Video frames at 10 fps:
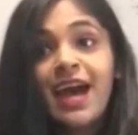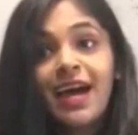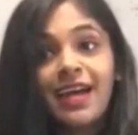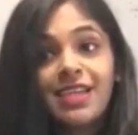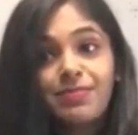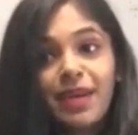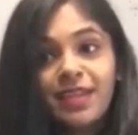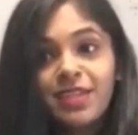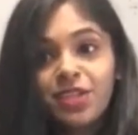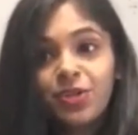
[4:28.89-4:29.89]
are
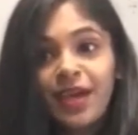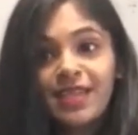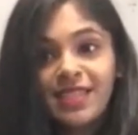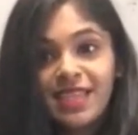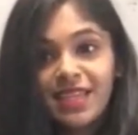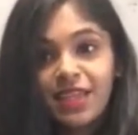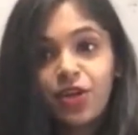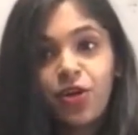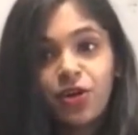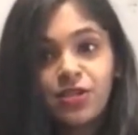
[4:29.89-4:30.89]
expected to exceed the
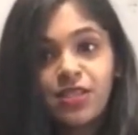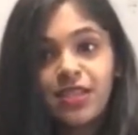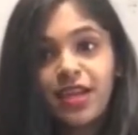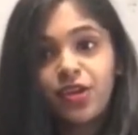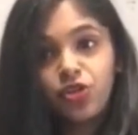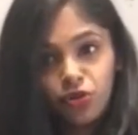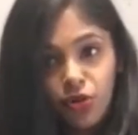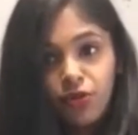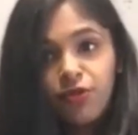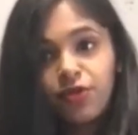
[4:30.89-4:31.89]
costs that are
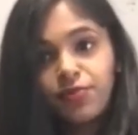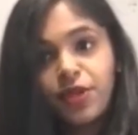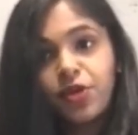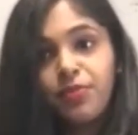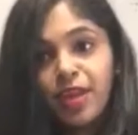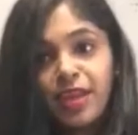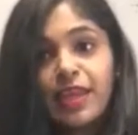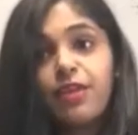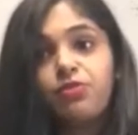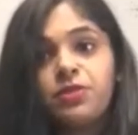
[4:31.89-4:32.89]
drawn from the
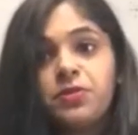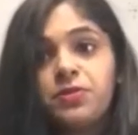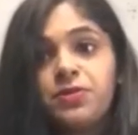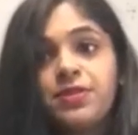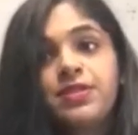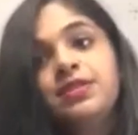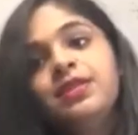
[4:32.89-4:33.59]
community resource.